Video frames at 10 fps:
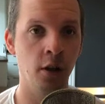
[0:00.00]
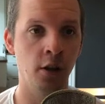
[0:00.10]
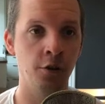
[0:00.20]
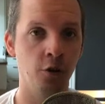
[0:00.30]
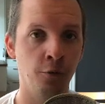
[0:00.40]
a
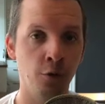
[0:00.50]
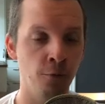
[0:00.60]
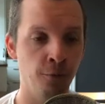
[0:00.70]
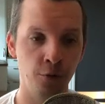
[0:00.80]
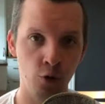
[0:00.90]
lot of
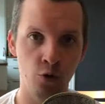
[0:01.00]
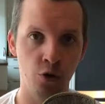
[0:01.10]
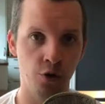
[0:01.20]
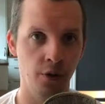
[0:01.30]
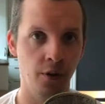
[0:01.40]

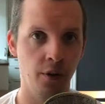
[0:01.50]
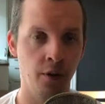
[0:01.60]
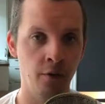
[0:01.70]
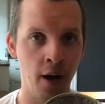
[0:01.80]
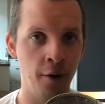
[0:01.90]
confusion
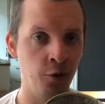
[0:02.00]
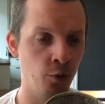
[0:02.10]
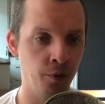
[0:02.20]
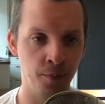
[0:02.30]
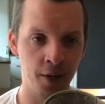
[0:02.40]
around
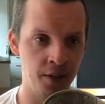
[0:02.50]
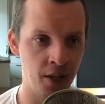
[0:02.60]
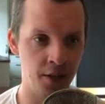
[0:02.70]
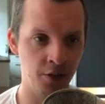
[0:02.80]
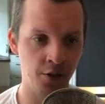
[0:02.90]

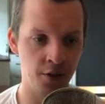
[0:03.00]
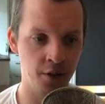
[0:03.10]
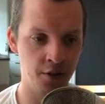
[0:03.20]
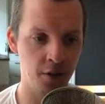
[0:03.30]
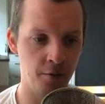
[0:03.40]
optimizations
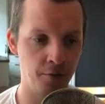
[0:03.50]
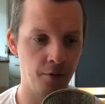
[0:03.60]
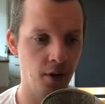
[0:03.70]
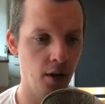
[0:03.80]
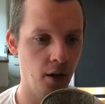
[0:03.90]
and stuff.
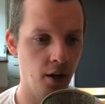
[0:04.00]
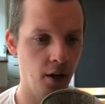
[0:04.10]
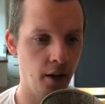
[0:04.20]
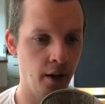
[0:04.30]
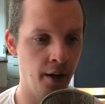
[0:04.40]

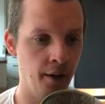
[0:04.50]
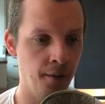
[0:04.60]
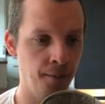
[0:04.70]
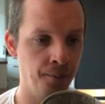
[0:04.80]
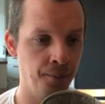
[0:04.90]

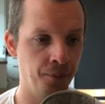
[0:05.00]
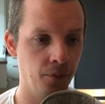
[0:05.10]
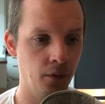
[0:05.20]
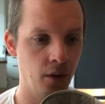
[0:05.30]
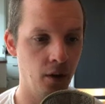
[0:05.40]
And
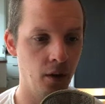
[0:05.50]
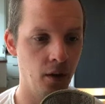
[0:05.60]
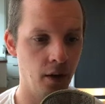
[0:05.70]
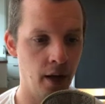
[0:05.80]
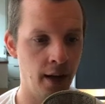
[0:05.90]

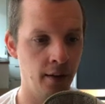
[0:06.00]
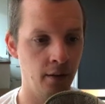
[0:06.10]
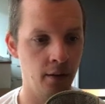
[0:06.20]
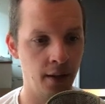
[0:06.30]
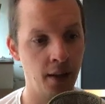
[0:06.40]

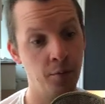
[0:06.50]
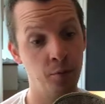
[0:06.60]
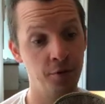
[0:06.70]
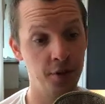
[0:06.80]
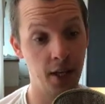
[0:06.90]
then
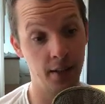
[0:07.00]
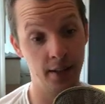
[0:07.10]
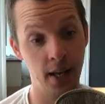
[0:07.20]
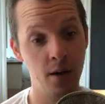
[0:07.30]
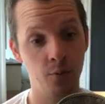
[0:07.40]
Abramov said,
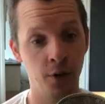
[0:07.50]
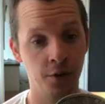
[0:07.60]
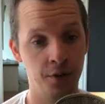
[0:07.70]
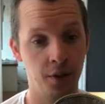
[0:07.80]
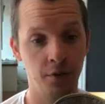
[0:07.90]
yeah, we're
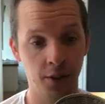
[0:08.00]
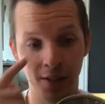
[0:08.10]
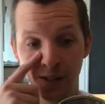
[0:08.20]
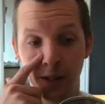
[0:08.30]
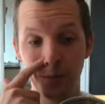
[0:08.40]
considering
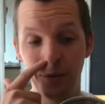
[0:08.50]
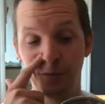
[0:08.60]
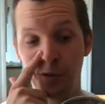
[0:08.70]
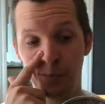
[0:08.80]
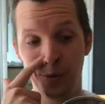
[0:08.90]
these types
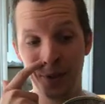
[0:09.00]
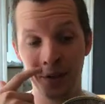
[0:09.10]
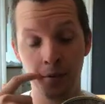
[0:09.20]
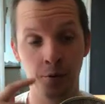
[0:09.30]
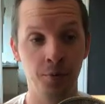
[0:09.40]
of
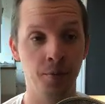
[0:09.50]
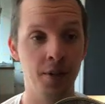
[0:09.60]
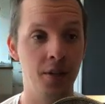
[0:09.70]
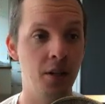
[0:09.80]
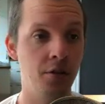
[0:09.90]

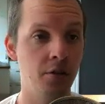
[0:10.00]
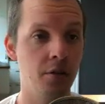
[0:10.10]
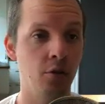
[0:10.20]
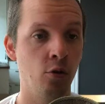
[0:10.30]
optimization. So